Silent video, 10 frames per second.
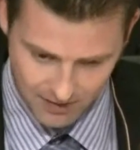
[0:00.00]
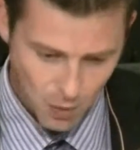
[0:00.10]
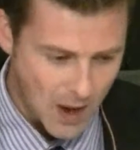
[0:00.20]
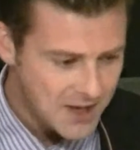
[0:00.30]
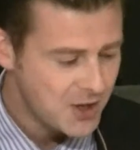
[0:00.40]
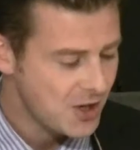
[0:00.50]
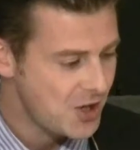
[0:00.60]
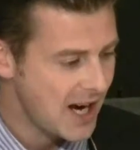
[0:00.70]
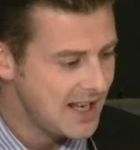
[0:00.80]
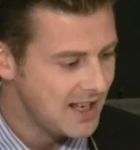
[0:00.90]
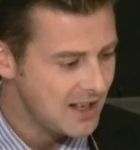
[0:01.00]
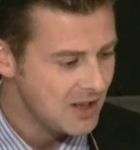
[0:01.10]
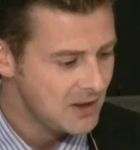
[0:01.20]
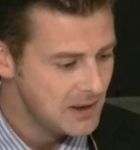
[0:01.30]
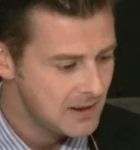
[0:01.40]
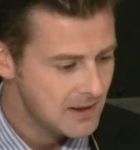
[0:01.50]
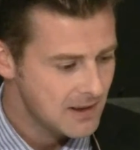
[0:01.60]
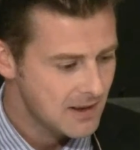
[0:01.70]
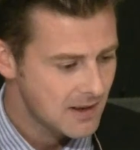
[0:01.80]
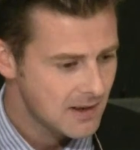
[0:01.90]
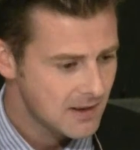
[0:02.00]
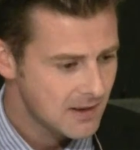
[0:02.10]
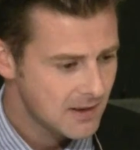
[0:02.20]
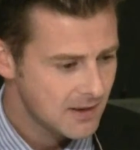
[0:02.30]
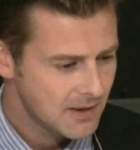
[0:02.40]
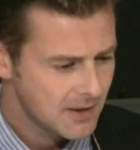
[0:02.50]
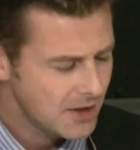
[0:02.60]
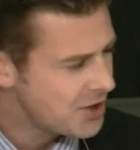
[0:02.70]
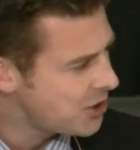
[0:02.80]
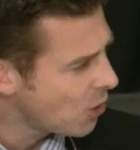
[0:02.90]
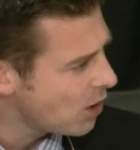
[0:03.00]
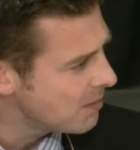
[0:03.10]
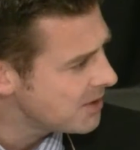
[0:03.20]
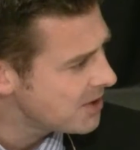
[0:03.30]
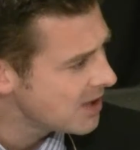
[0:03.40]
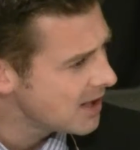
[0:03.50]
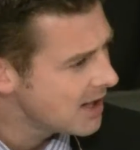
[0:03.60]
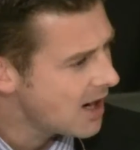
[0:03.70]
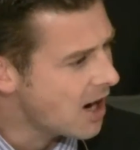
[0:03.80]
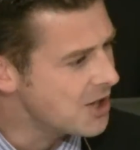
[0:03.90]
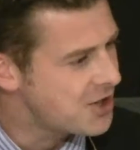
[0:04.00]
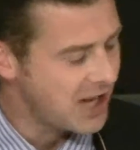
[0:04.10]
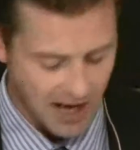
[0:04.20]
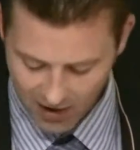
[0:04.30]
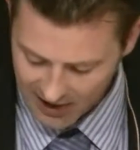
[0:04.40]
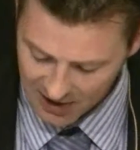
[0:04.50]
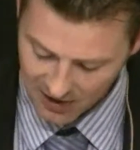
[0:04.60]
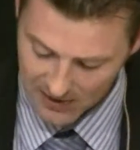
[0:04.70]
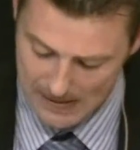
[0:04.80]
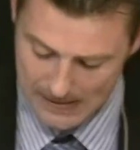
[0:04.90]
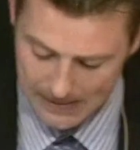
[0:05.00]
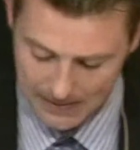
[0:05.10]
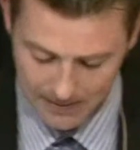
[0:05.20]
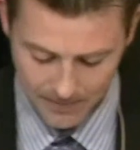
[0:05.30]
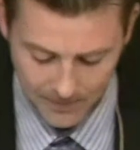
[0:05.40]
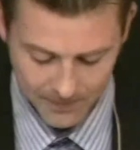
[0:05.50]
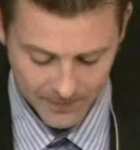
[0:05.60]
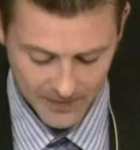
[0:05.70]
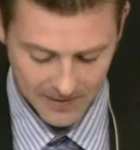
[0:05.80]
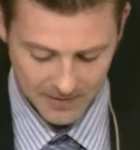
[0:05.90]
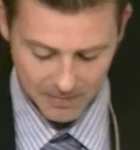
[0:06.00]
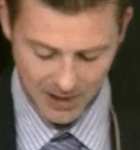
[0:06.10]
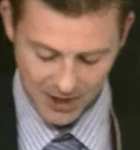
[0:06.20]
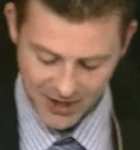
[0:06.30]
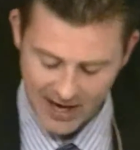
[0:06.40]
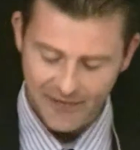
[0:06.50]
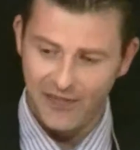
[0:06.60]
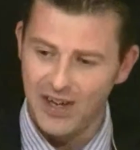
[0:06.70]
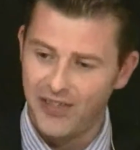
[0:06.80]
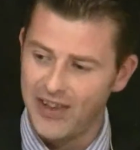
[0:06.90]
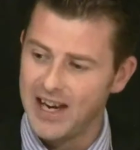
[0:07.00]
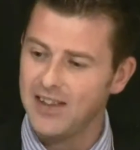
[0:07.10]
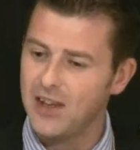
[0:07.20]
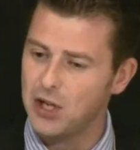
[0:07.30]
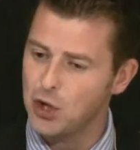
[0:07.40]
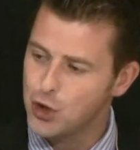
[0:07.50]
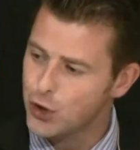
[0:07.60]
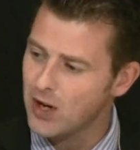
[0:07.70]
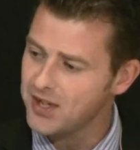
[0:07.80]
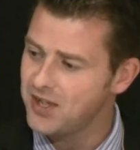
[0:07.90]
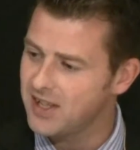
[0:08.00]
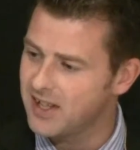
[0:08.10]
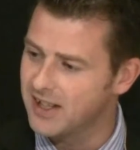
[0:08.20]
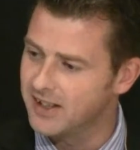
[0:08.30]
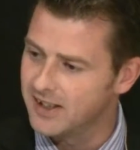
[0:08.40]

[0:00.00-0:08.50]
The winds are shaking you. The storms are scaring you. Because everything that you trust in